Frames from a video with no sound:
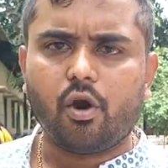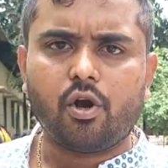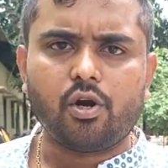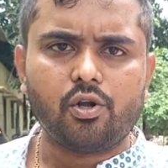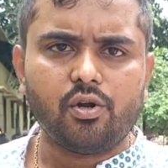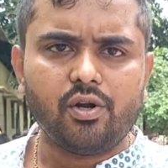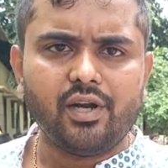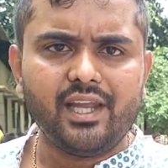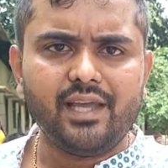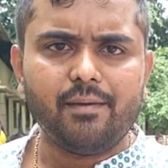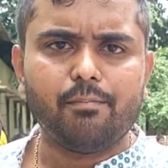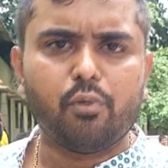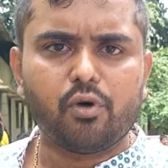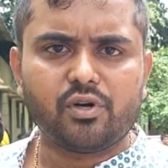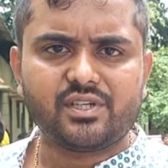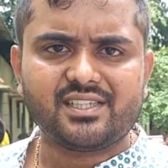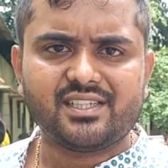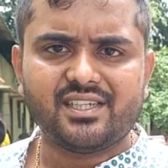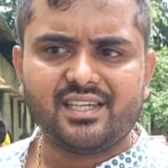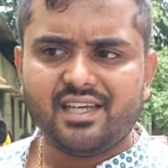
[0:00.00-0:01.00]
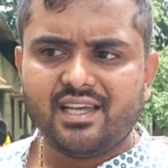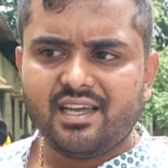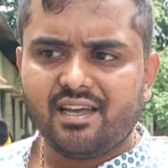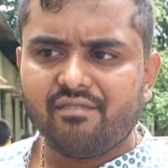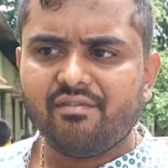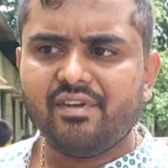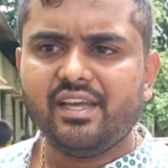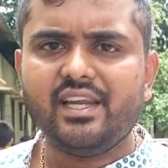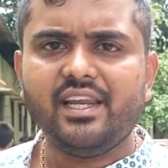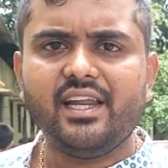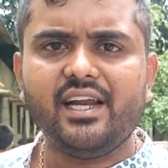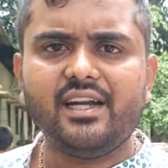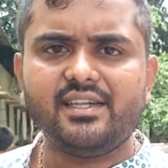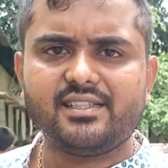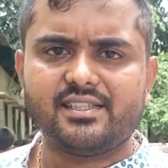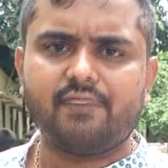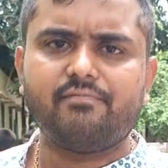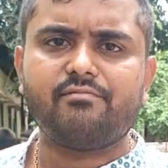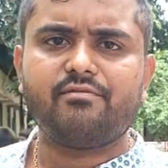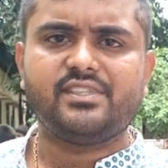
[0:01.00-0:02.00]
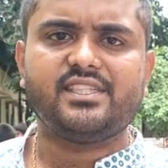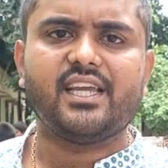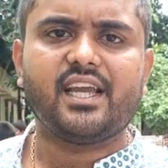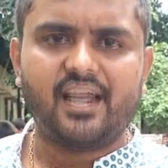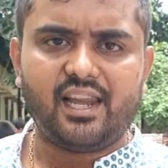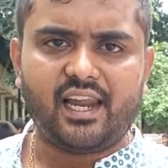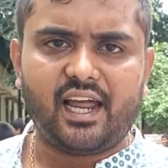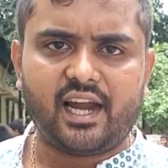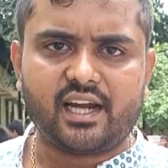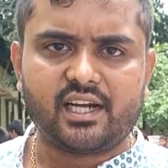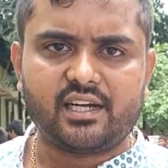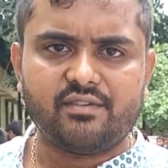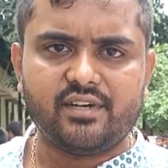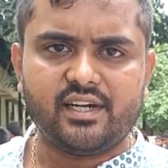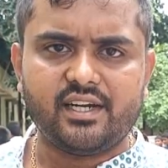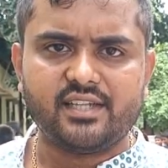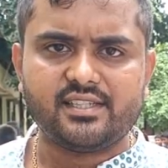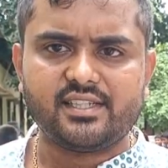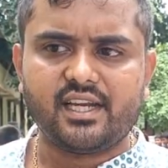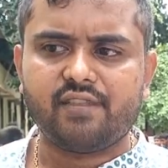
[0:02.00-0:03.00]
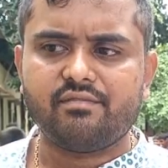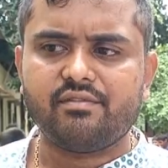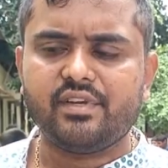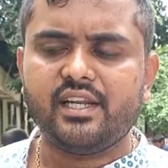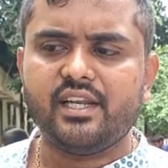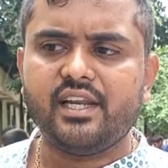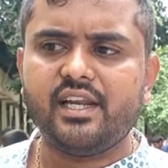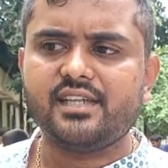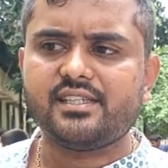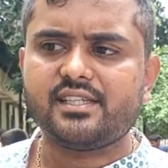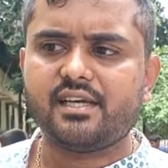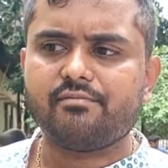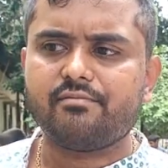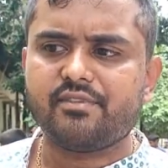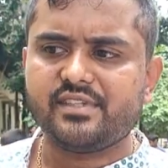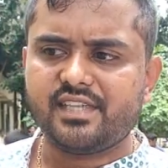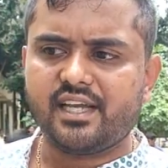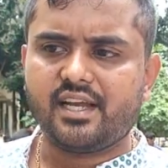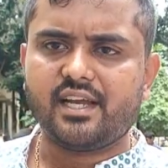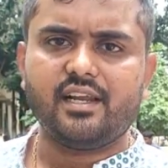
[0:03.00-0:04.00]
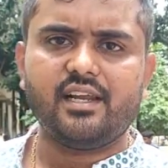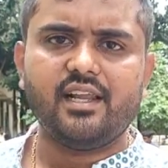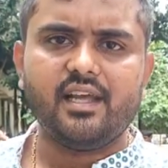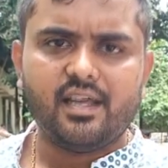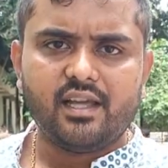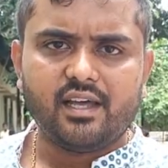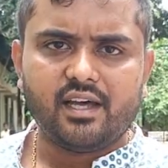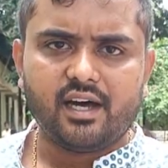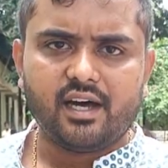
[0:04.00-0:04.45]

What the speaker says: not only books, we need some physical activities and we need some physical